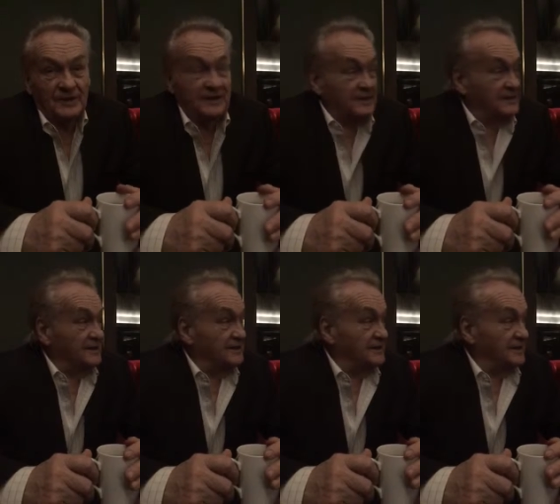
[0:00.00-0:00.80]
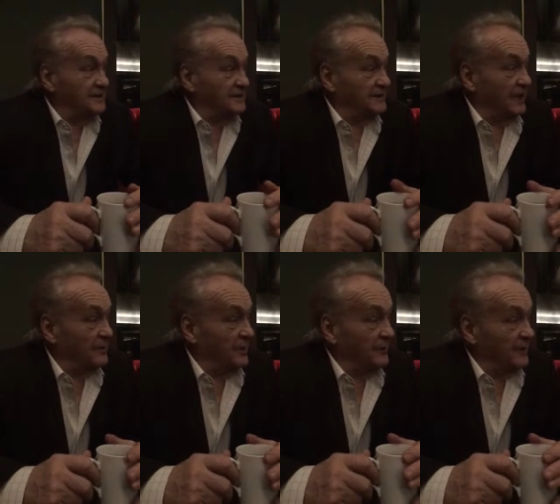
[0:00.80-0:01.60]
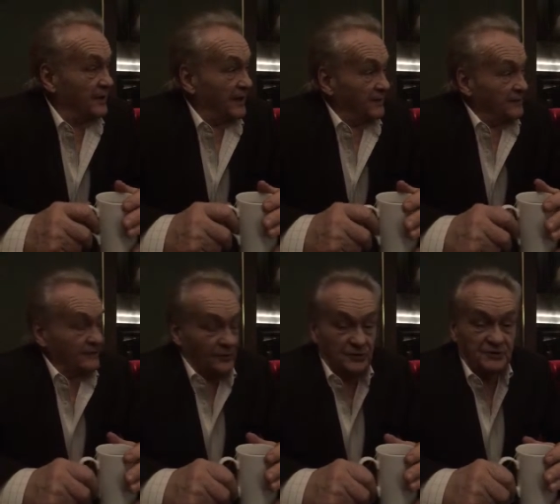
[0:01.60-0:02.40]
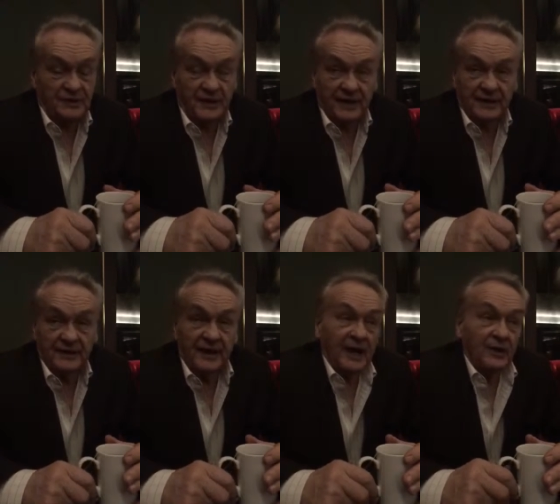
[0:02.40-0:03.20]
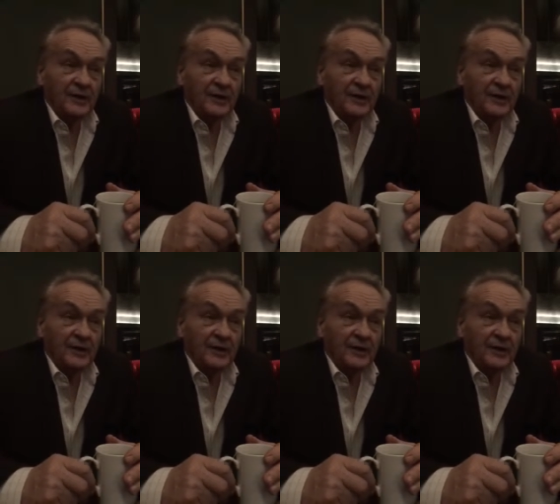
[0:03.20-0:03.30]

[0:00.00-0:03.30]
that's just, this is how our life looks like now,